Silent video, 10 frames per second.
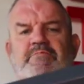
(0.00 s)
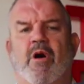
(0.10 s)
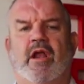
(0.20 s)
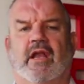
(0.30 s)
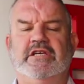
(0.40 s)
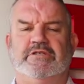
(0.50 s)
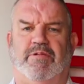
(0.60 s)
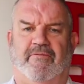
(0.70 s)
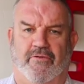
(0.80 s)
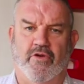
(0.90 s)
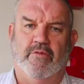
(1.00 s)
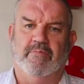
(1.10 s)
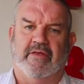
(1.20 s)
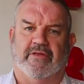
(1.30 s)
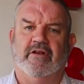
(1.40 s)
my least preferred
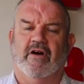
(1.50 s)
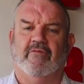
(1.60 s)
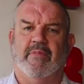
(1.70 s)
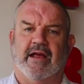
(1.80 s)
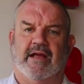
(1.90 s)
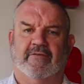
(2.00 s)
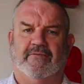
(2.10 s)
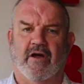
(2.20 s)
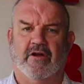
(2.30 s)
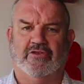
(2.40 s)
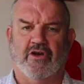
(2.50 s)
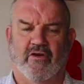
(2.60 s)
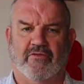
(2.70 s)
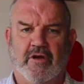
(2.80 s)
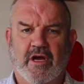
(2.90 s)
method of making a floating
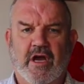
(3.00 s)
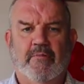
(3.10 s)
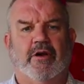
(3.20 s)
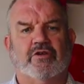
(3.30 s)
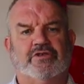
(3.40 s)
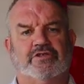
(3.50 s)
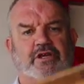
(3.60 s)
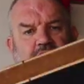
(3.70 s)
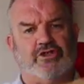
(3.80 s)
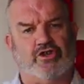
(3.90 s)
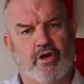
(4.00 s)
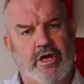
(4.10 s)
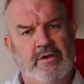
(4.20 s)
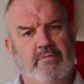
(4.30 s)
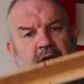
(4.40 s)
shelf because it's
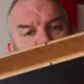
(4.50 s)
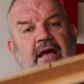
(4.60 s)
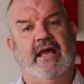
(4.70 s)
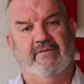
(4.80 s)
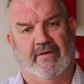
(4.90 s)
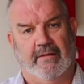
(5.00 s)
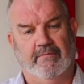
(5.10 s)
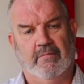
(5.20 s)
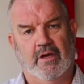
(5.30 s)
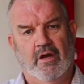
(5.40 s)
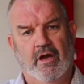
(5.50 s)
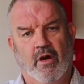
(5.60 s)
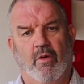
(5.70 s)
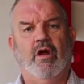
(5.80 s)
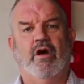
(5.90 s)
extremely heavy.
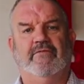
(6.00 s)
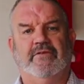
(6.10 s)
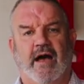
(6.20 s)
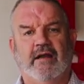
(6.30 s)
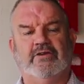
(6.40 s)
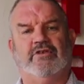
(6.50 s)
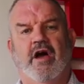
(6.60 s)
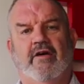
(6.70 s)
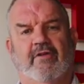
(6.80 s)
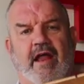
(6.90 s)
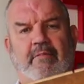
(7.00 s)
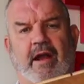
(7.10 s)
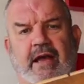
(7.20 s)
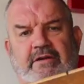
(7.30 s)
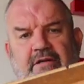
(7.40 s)
What I have done is I have
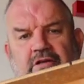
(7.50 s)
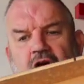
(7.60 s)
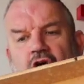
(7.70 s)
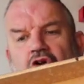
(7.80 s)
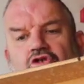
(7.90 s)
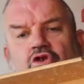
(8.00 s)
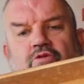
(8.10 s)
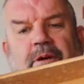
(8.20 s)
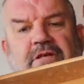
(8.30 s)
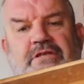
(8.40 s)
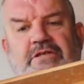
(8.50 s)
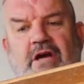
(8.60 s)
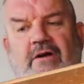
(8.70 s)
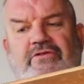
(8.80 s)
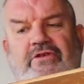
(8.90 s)
laminated 2 pieces
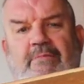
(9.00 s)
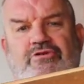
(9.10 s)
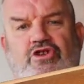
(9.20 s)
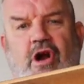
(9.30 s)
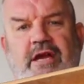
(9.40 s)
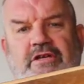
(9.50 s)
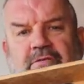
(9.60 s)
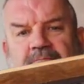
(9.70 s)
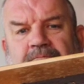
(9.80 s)
of substrate